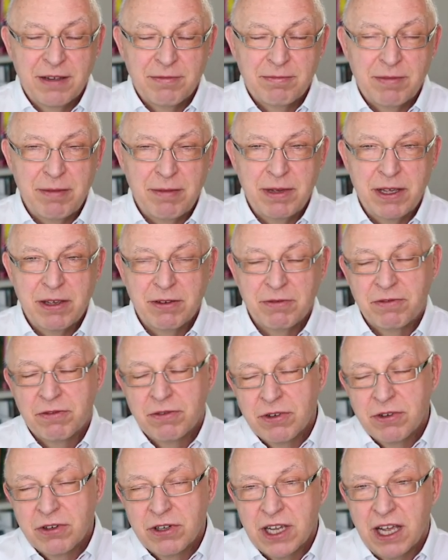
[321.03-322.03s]
Maybe you
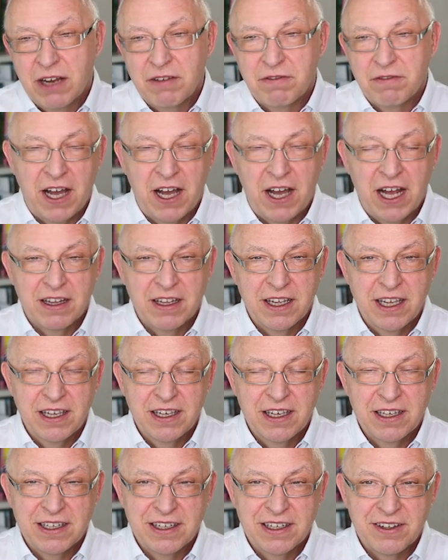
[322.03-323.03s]
can find
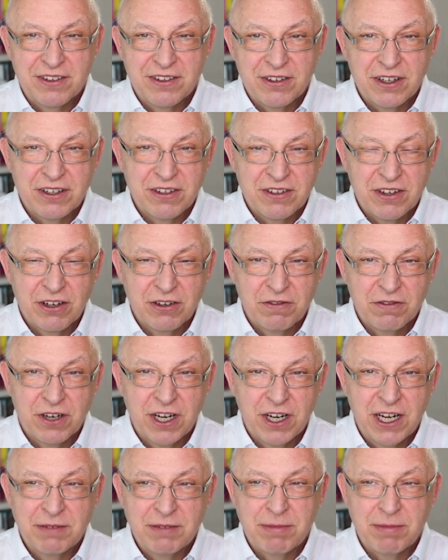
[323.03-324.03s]
the source code
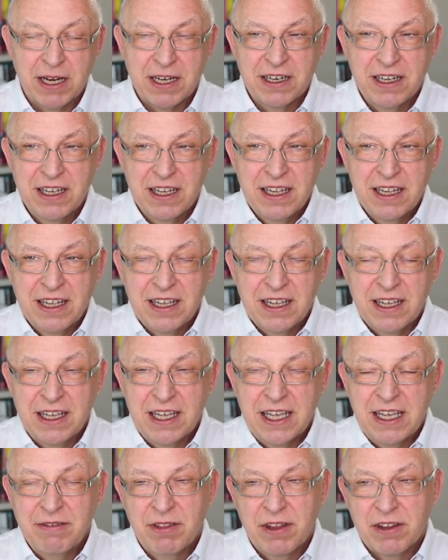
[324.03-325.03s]
for it, but
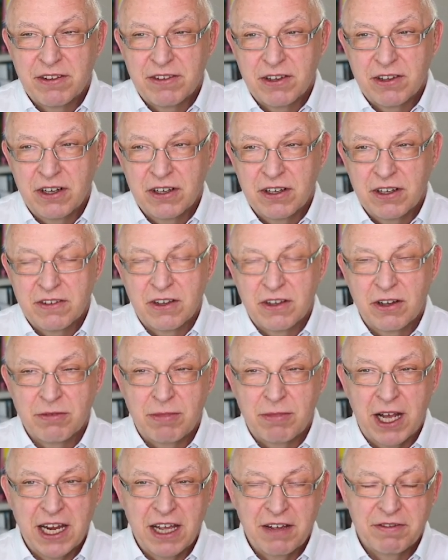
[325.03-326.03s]
even the source code
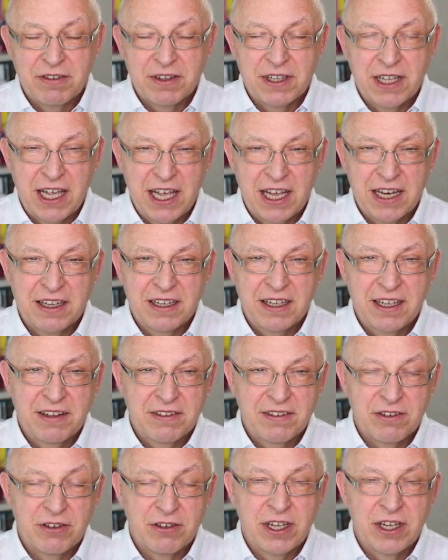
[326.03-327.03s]
might have had a
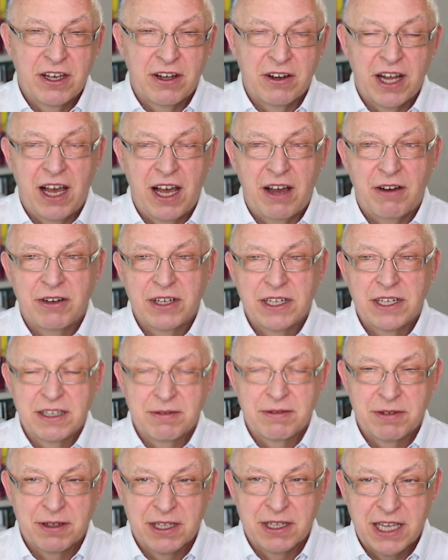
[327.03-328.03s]
history on how it
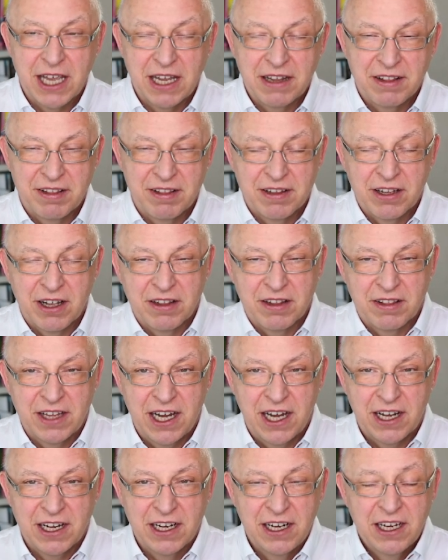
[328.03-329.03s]
got
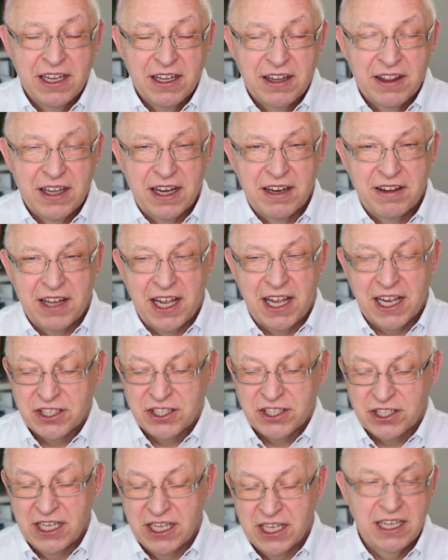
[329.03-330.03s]
there, and it
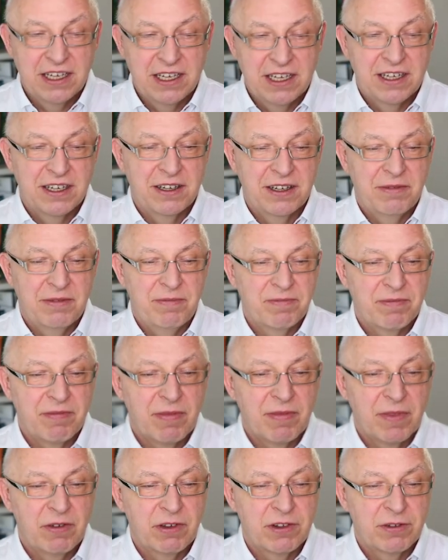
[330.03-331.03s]
actually
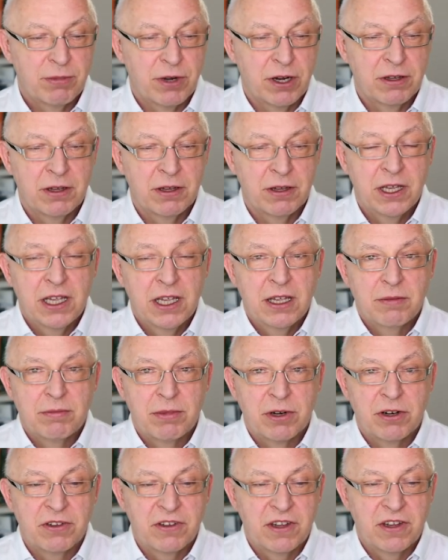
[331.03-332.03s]
was a
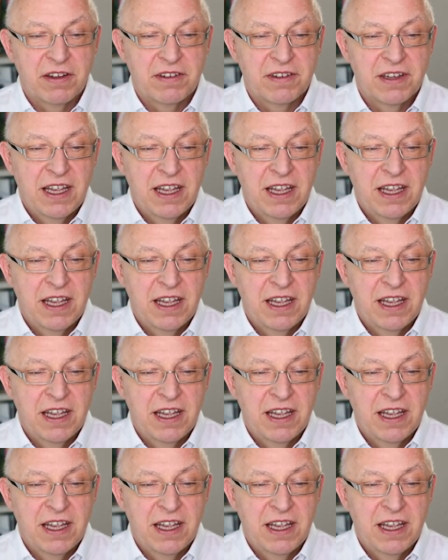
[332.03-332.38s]
process.